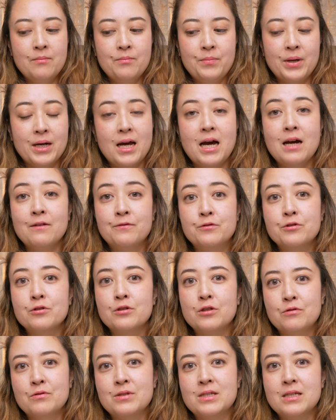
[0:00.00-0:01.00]
But after
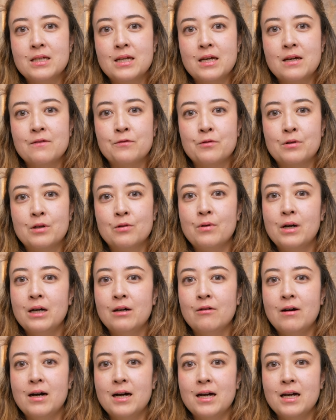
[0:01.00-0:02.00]
using it for a
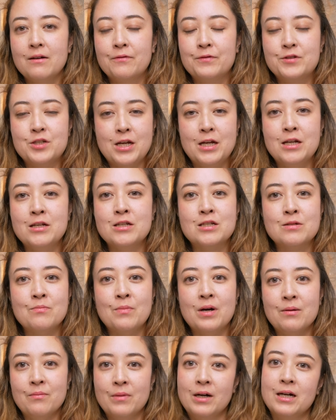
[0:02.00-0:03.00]
while, I have changed
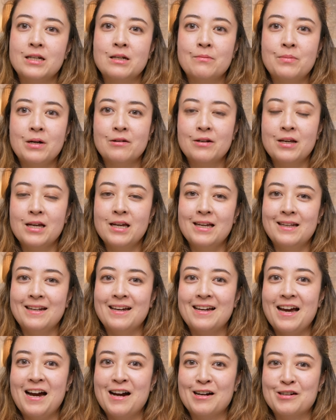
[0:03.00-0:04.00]
my mind about it and
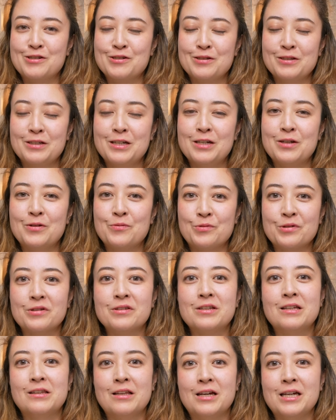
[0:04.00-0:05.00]
I actually
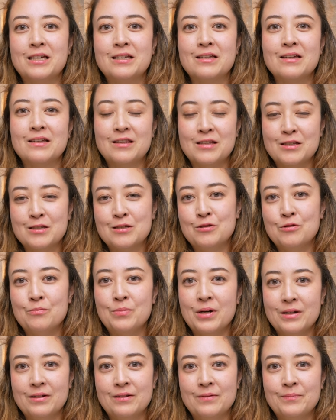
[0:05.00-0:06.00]
really like this new
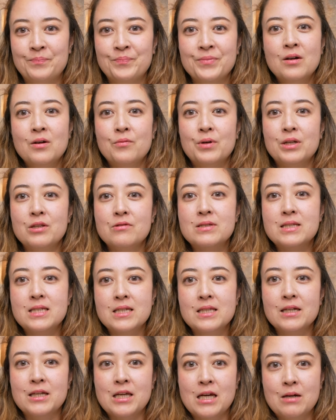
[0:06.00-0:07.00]
button. When you
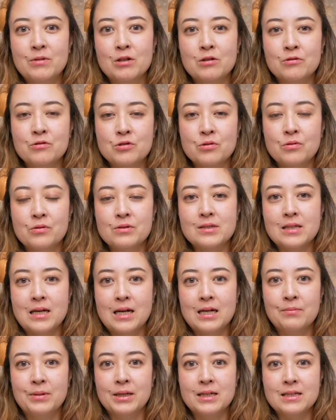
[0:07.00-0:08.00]
see the camera control
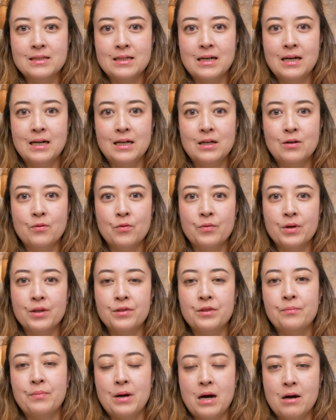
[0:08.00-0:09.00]
side by side
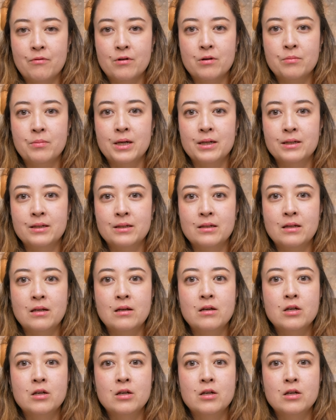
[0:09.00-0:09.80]
with the power button,